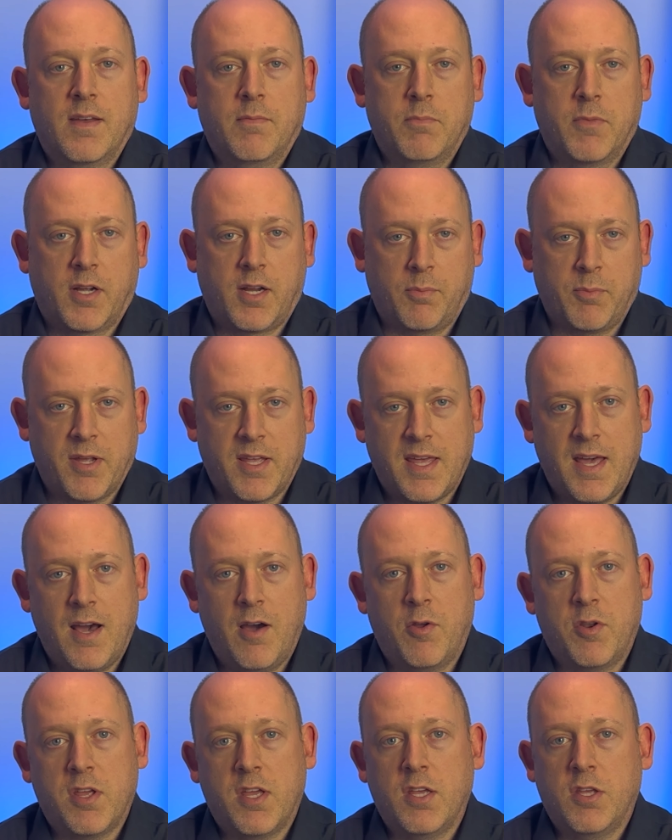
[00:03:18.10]
Montgomery
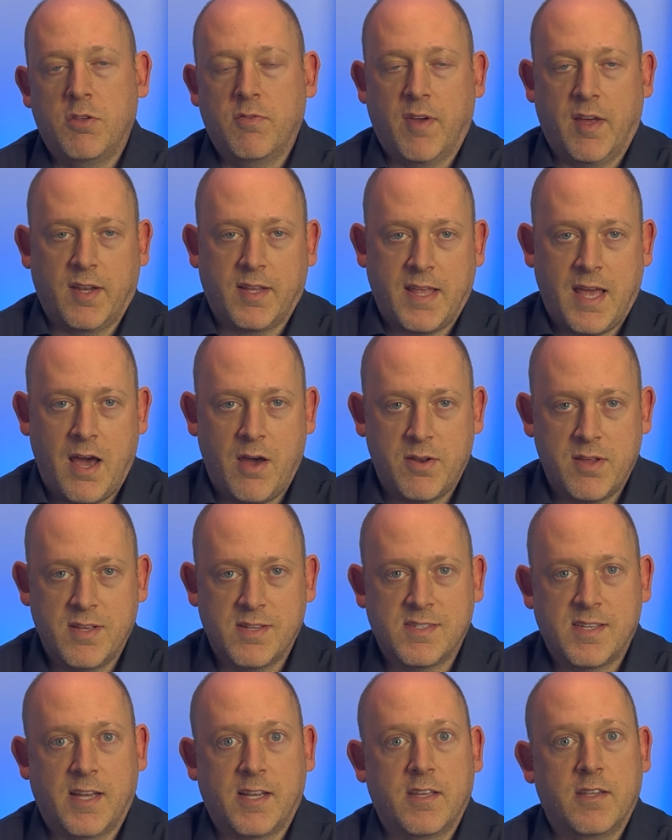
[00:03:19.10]
County, you've got a county
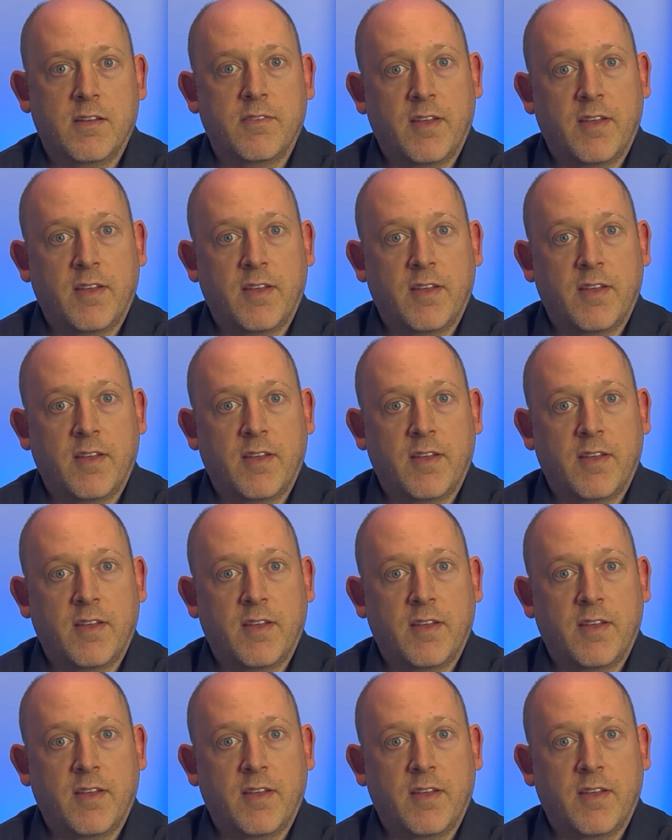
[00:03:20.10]
executive